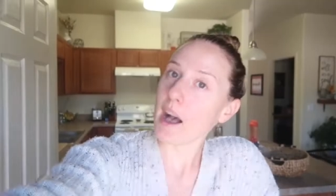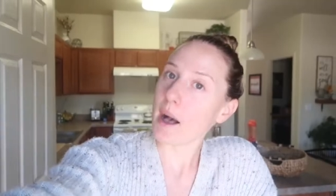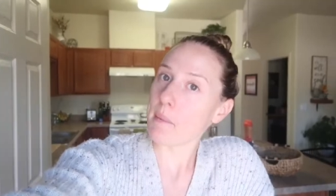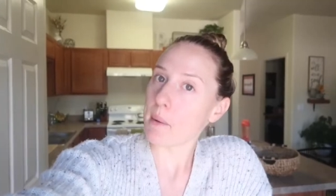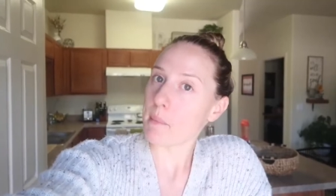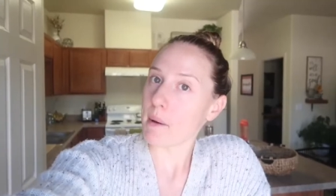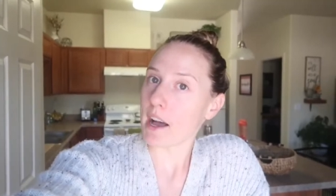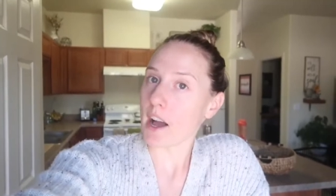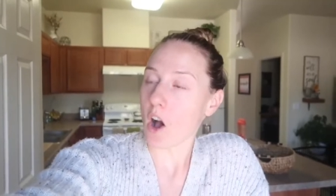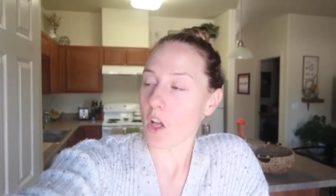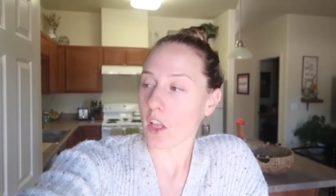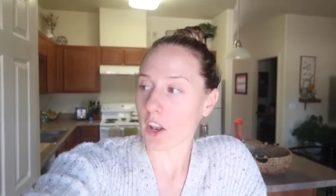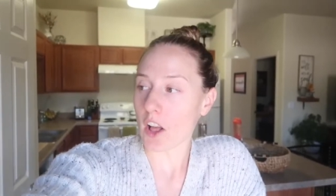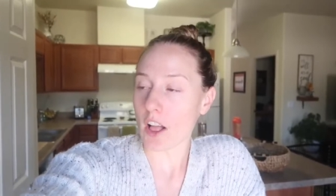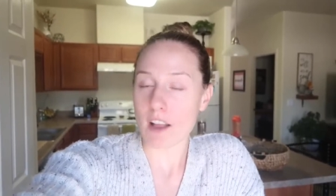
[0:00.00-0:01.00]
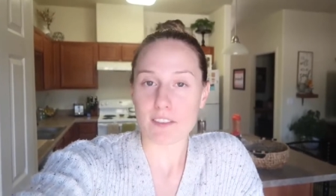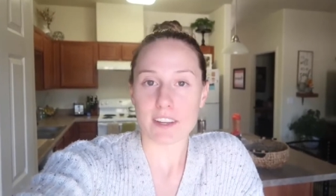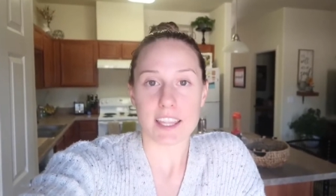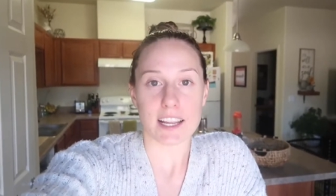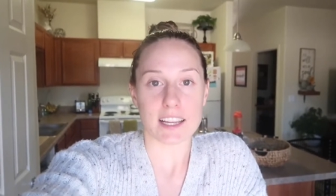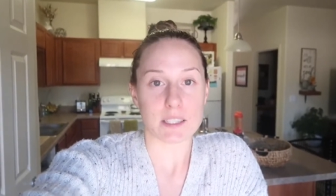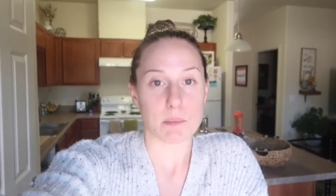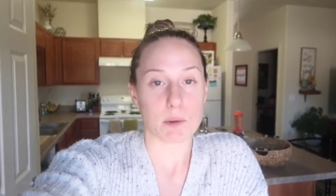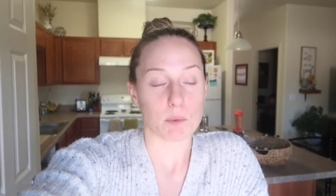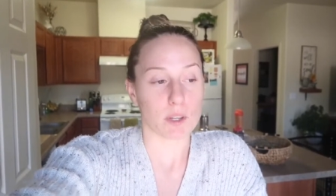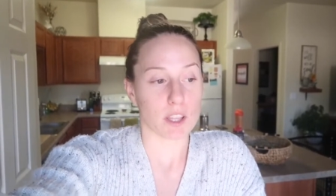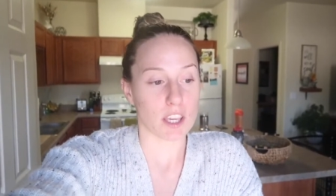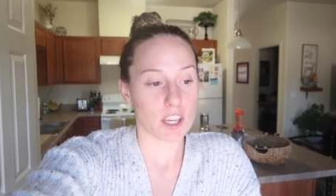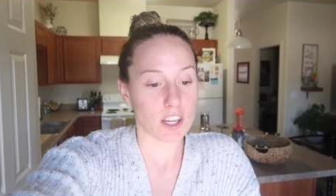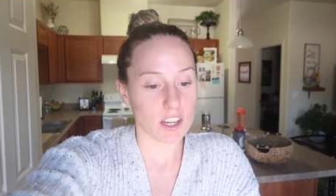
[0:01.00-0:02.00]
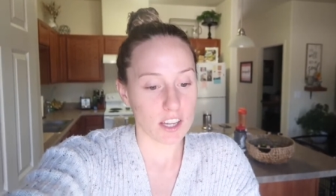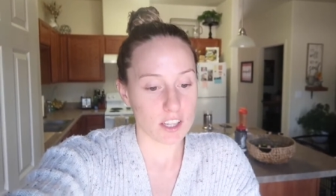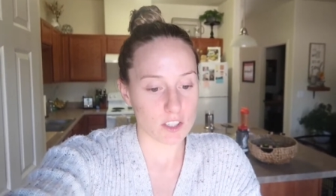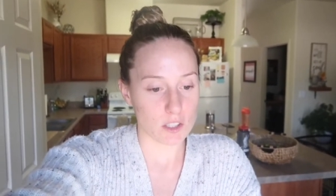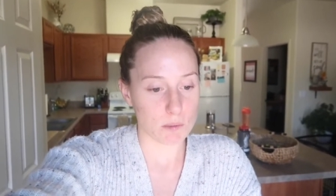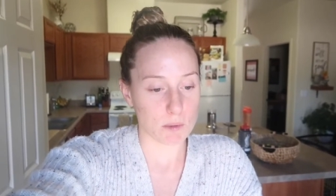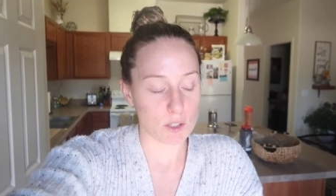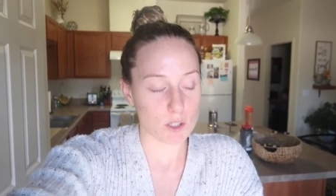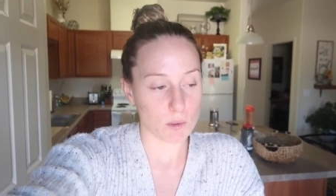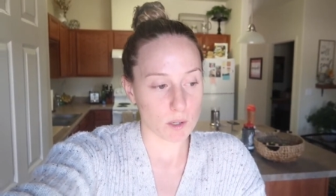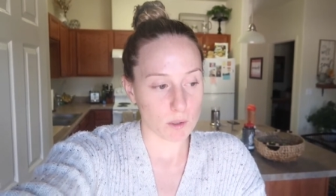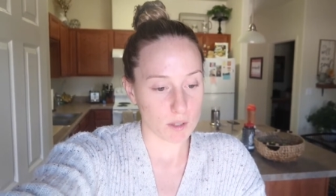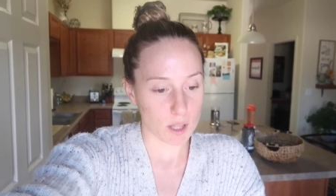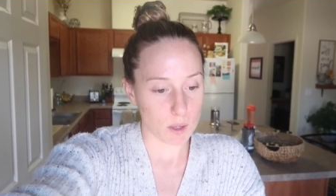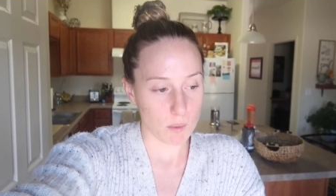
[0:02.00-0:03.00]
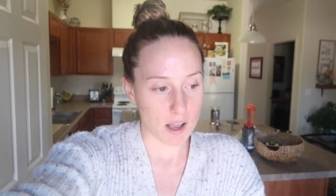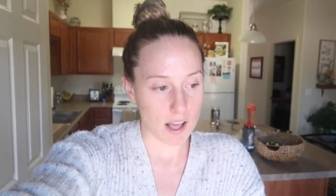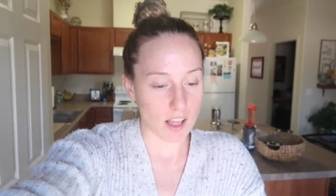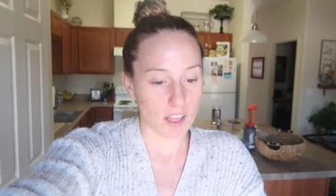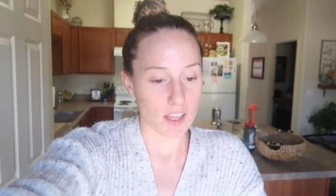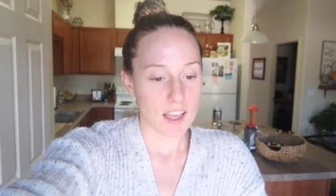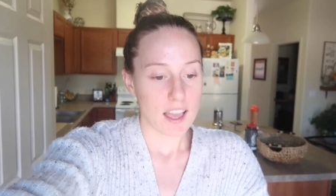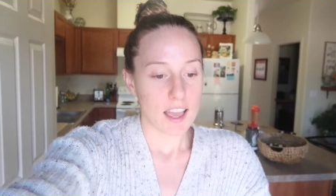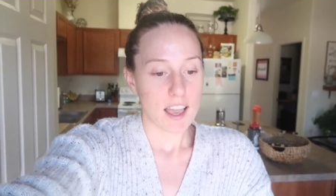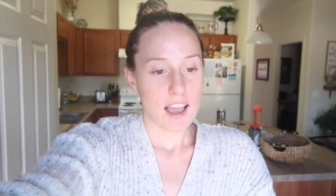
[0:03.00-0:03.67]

Um, but all in all, everything has been really good. She's been doing really well.